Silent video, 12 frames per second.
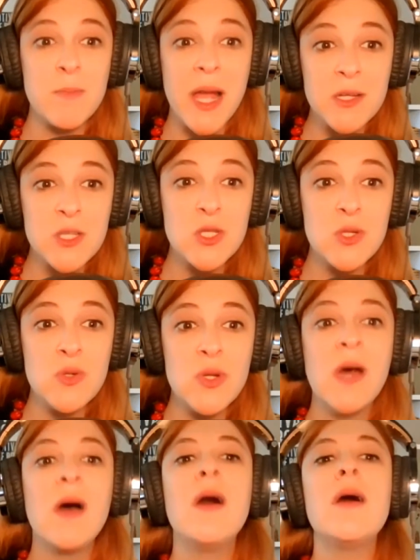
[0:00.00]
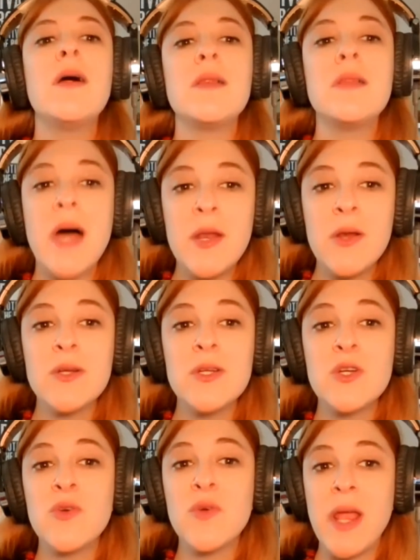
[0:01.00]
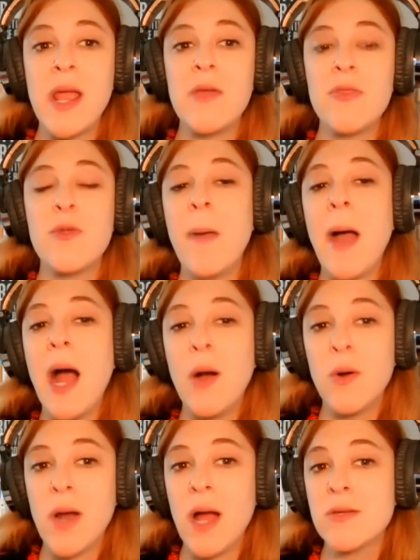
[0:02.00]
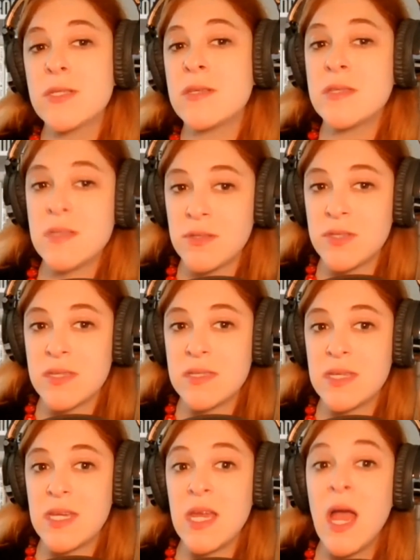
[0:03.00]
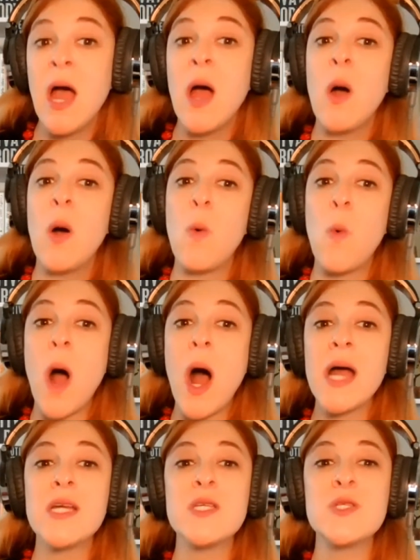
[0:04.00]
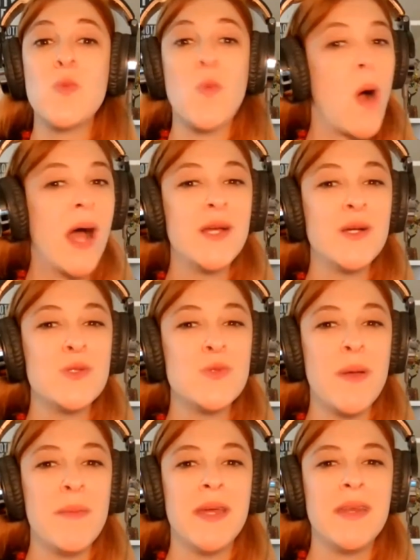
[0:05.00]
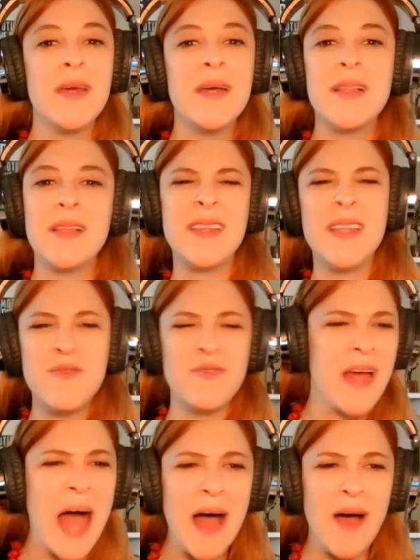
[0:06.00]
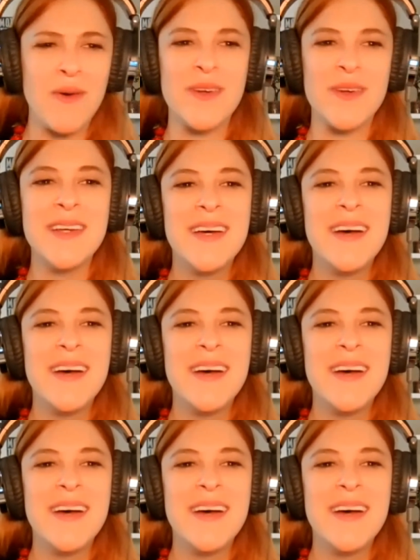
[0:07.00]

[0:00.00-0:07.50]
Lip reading: magnitude led her to create the powerhouse consultancy Wise Wild Women Live Loud.